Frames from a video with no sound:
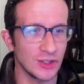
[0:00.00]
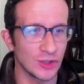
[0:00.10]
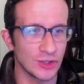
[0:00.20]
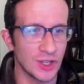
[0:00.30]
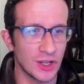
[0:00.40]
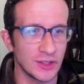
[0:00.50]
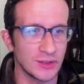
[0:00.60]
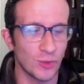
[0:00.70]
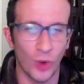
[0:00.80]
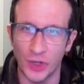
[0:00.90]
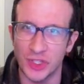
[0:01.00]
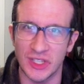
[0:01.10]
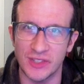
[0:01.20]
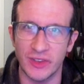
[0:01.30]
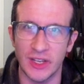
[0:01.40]
you're done
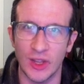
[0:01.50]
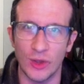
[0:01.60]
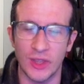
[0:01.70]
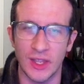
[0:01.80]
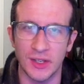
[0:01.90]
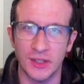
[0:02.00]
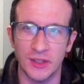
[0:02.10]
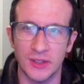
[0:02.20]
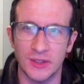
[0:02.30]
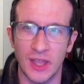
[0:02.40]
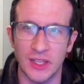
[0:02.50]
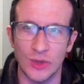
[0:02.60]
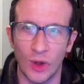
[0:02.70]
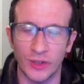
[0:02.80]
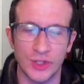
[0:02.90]
watching this video
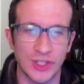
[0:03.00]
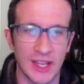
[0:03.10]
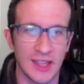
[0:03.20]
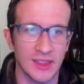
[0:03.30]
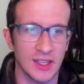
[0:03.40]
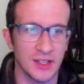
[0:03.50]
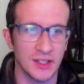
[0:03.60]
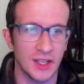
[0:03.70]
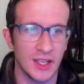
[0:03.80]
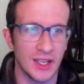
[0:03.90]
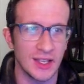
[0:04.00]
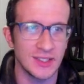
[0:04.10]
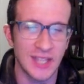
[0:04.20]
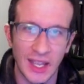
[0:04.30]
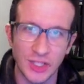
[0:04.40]
that you understand that
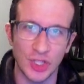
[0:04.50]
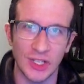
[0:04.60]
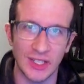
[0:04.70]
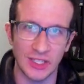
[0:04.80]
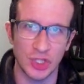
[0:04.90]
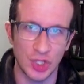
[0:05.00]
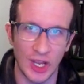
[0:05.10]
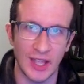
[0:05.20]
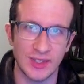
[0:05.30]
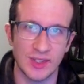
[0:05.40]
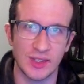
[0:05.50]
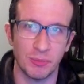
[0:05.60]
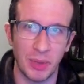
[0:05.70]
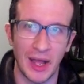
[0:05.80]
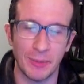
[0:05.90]
tension in
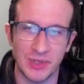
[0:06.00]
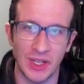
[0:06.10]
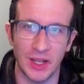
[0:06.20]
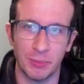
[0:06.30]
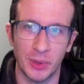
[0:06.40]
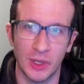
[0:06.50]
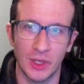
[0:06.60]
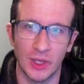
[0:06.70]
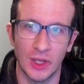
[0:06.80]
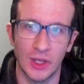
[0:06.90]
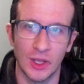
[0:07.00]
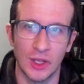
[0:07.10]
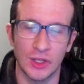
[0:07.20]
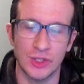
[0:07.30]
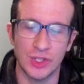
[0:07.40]
chess pops up
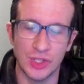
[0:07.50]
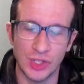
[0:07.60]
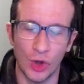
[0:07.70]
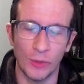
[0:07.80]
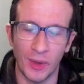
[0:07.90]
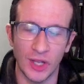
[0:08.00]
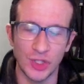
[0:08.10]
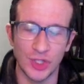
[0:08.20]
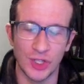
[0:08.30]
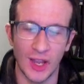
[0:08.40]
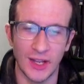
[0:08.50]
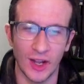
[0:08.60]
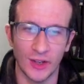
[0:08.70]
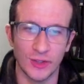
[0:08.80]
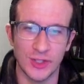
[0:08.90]
so much,
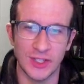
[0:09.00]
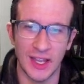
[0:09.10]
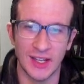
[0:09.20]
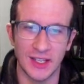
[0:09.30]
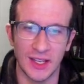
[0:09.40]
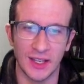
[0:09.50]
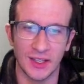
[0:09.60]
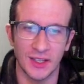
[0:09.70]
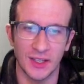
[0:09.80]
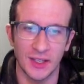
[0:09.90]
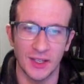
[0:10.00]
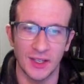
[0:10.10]
and understanding